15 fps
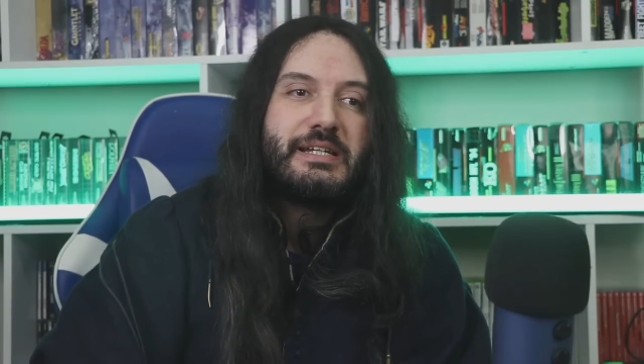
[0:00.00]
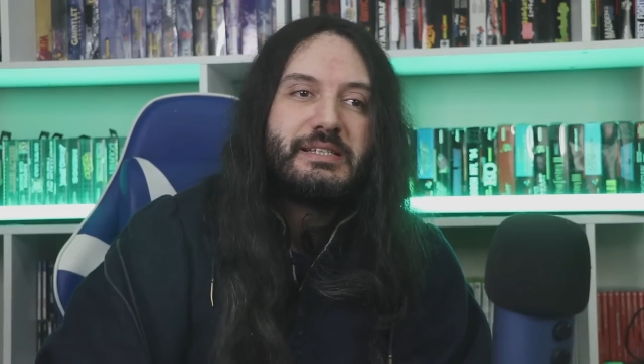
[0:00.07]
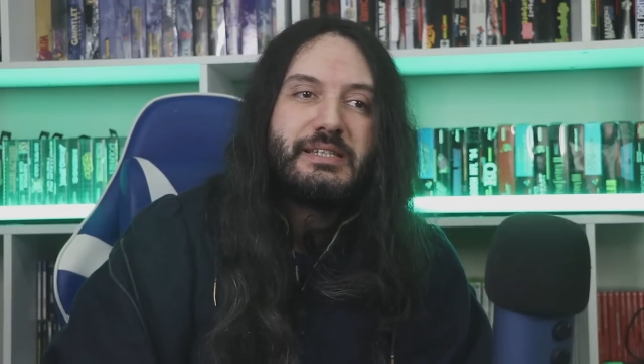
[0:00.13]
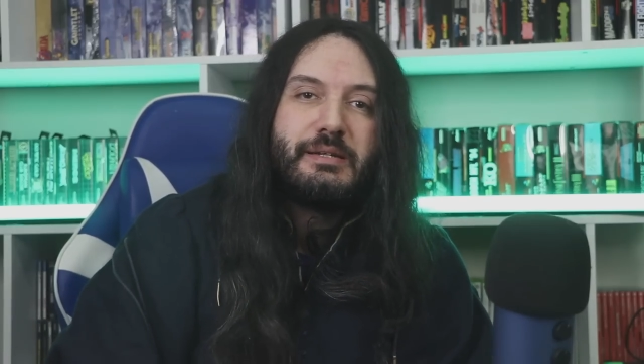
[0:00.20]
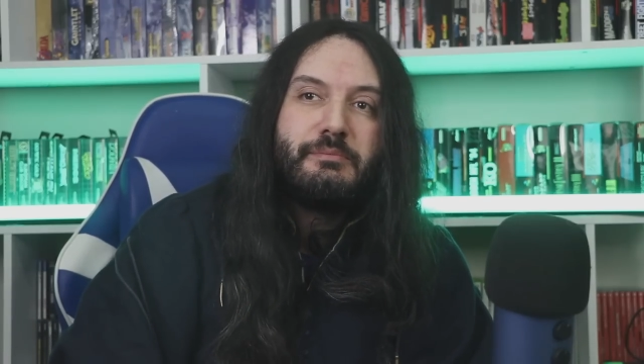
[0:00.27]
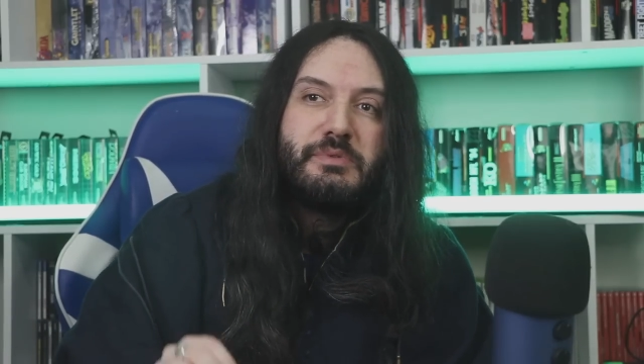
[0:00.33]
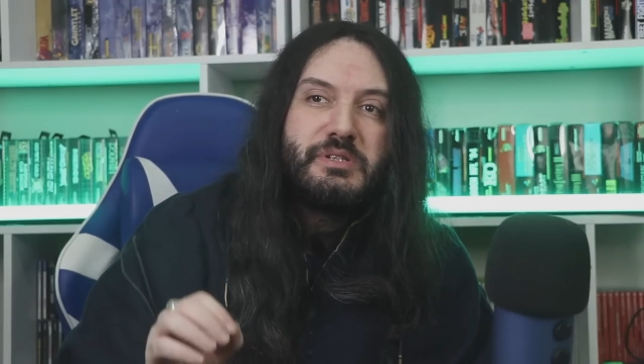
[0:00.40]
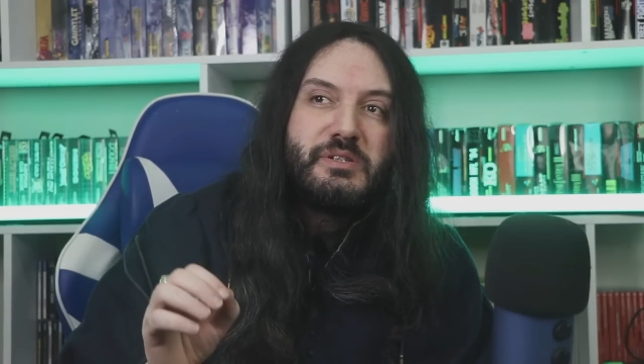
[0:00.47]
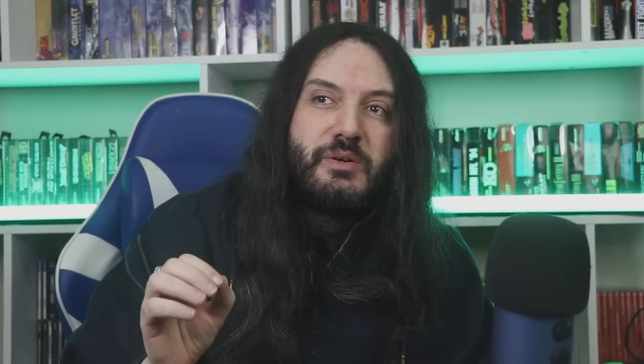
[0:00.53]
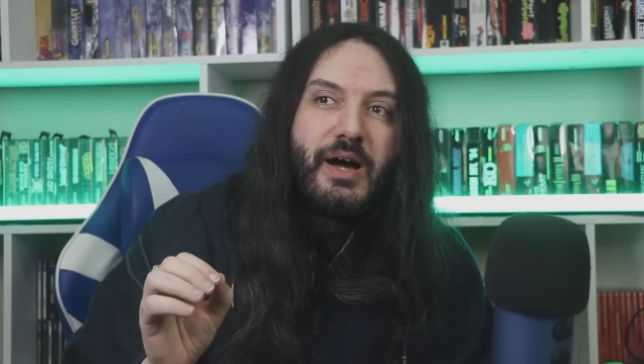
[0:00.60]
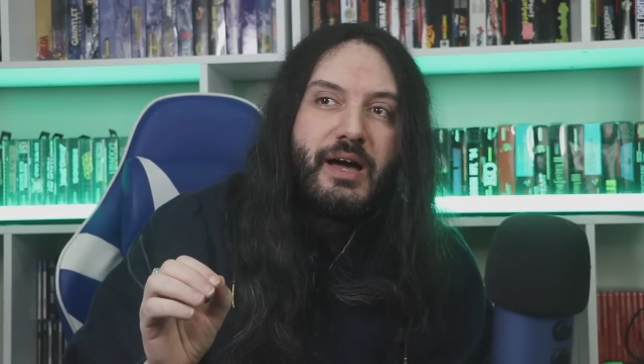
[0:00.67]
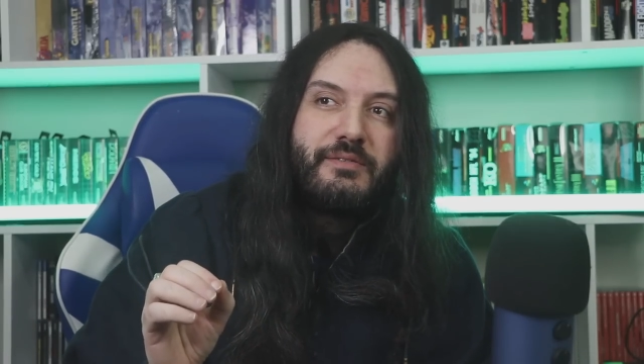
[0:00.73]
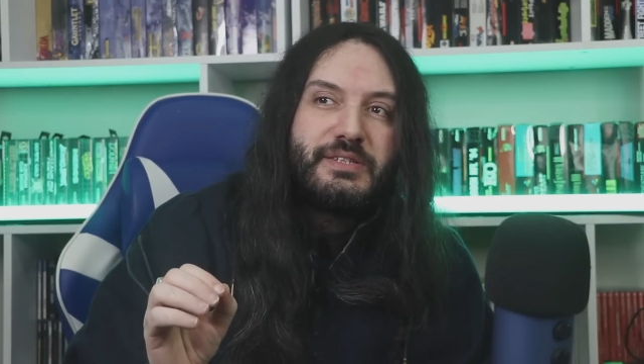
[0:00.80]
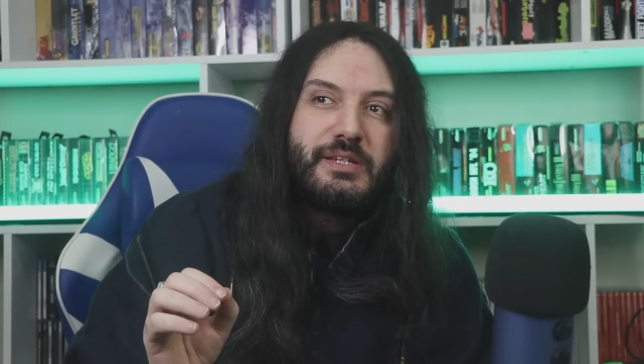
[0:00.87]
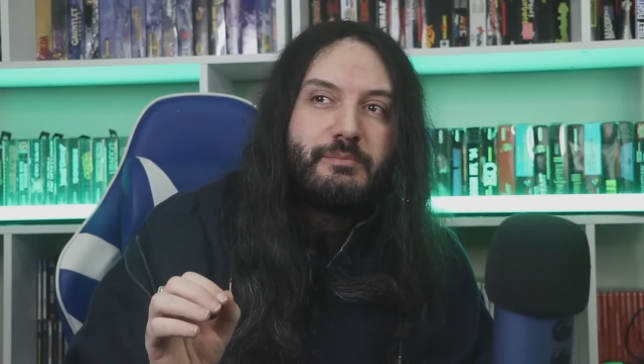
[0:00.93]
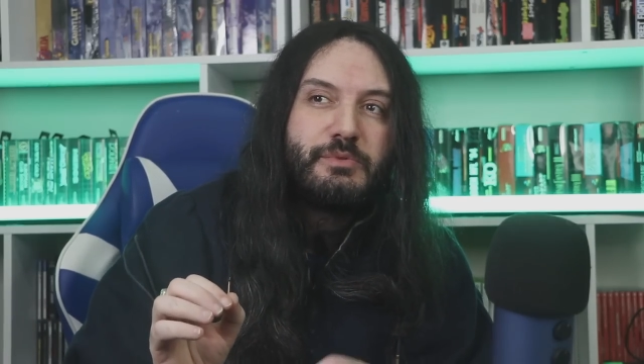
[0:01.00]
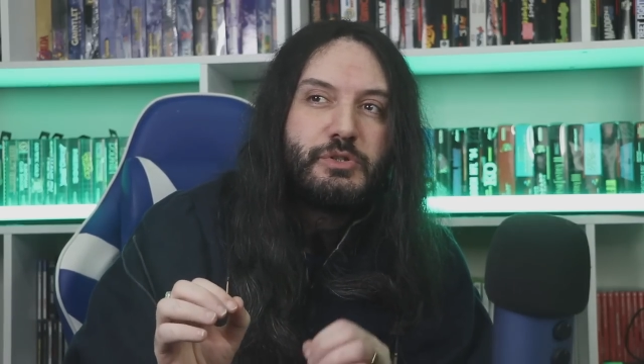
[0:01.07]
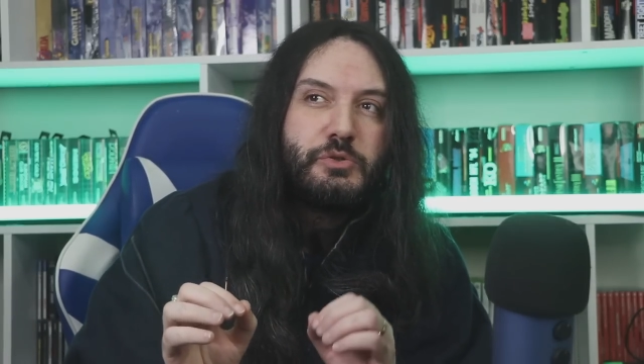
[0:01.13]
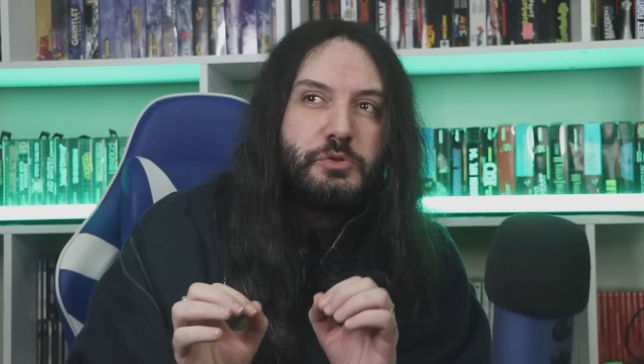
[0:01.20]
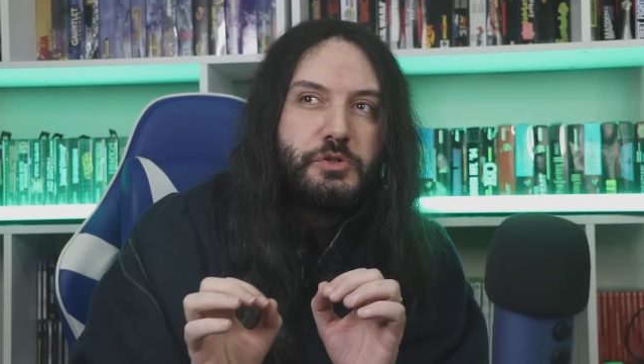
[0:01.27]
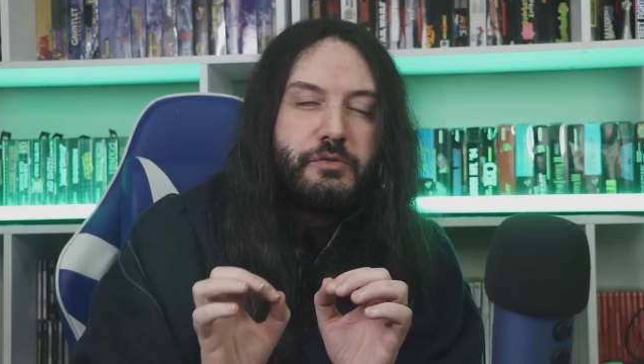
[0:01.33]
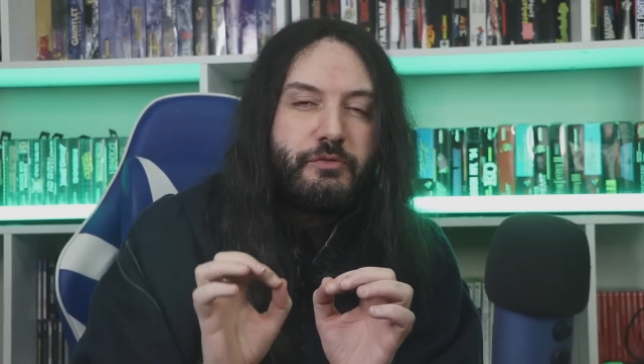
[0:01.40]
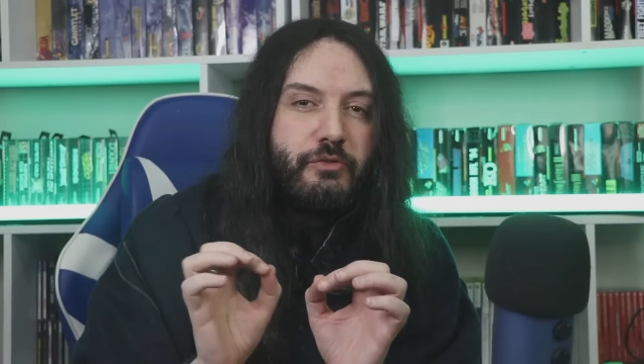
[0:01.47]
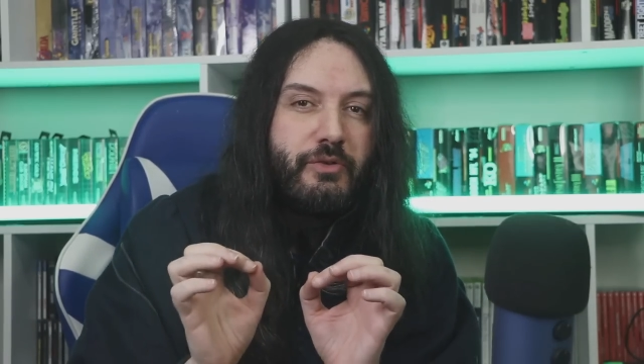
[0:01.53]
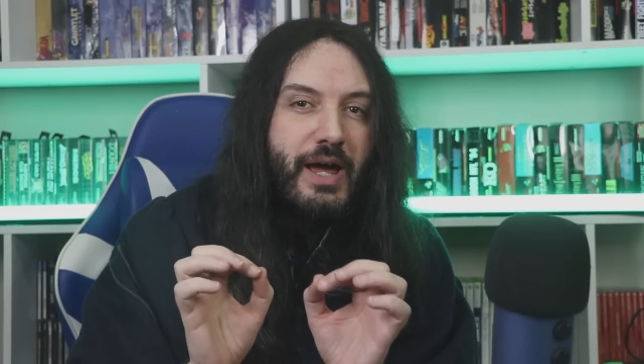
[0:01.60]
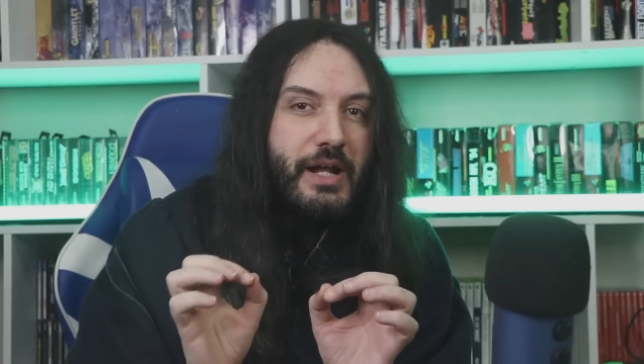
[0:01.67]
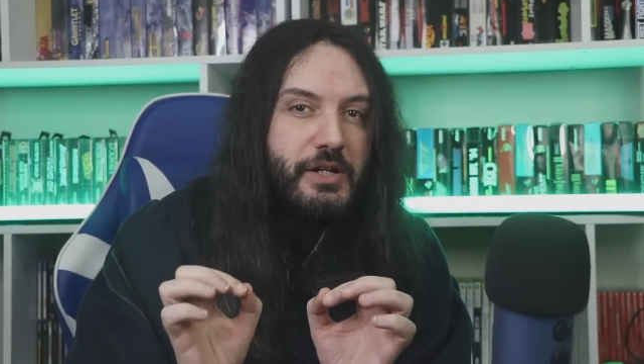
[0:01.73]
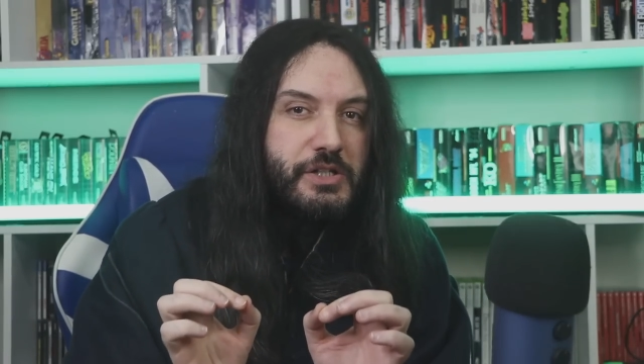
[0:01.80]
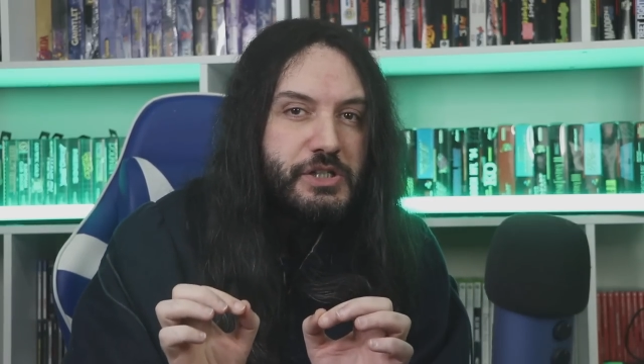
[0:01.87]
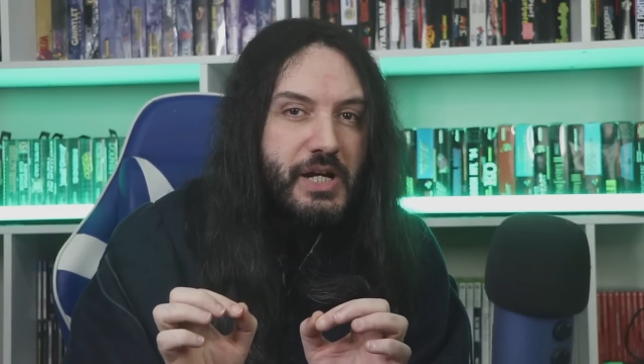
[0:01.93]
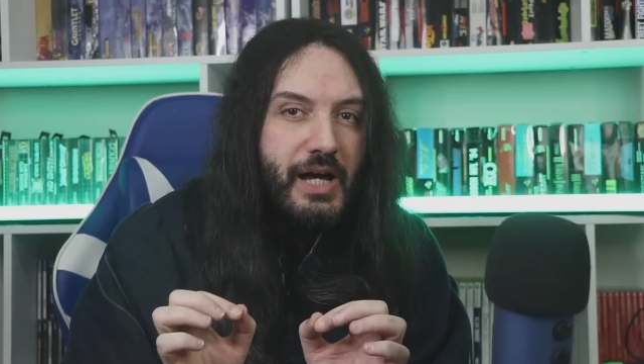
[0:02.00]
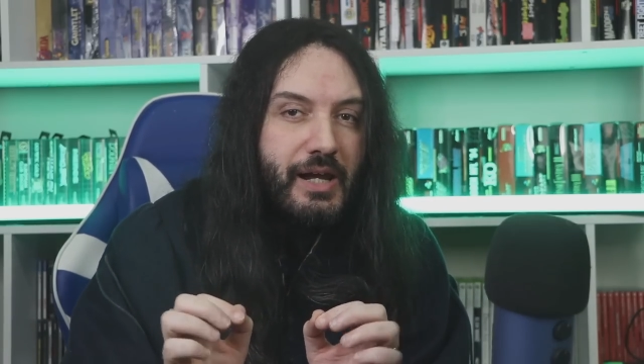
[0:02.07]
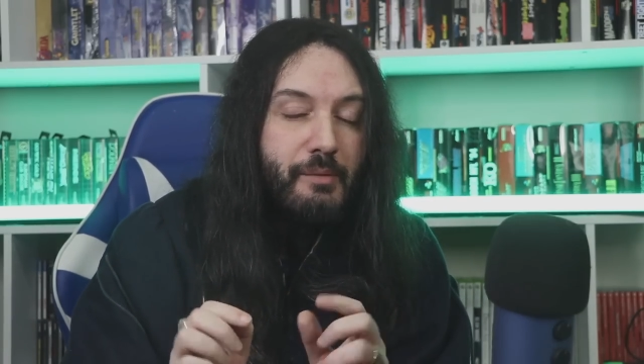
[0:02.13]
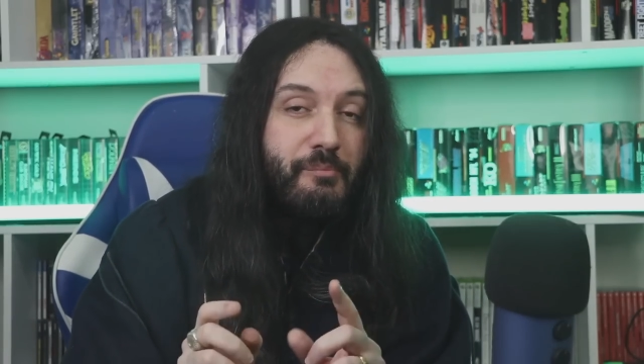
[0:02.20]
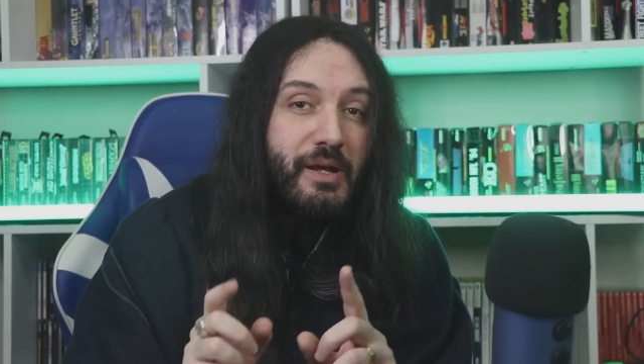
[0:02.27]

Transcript: seems to have some sort of reddish color,